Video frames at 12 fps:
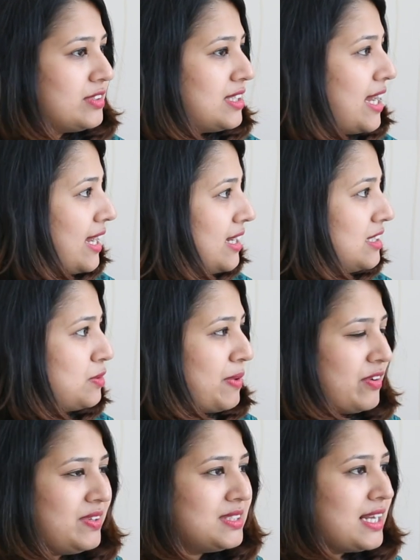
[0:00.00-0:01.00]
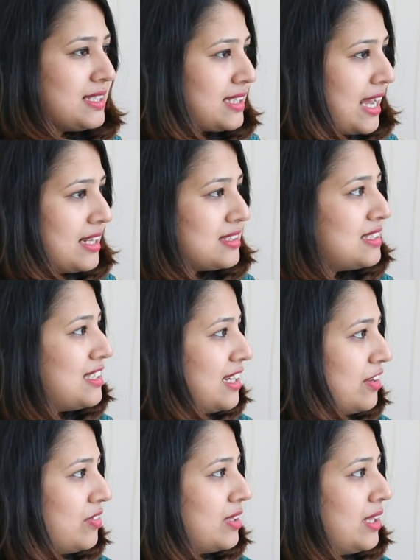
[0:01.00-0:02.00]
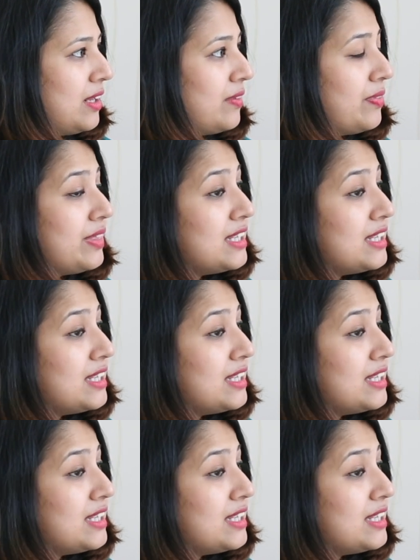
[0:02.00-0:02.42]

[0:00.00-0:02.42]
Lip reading: resigned, my visa is cancelled and everything.